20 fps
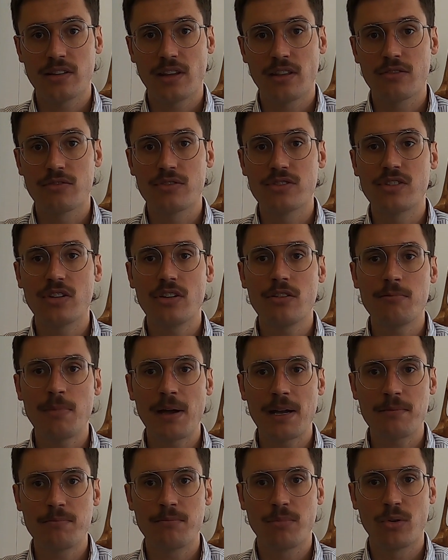that the Reserve
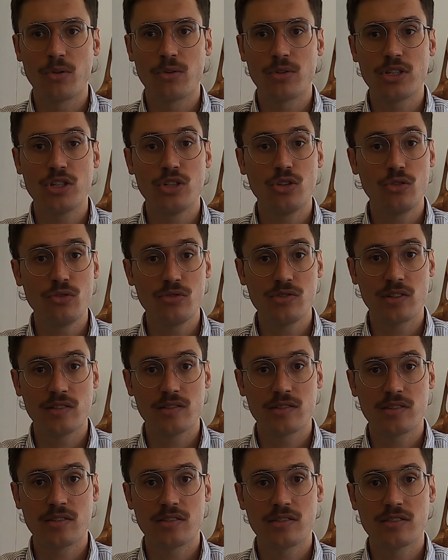Bank Board
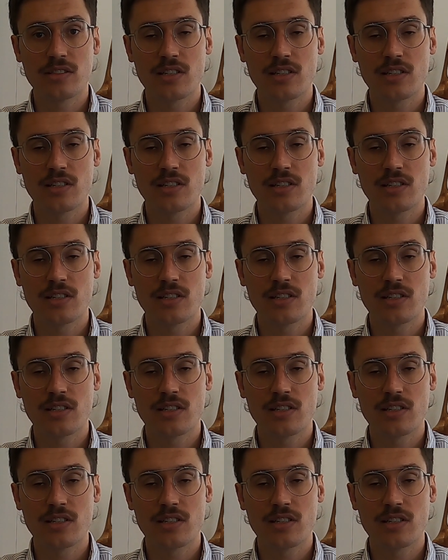uses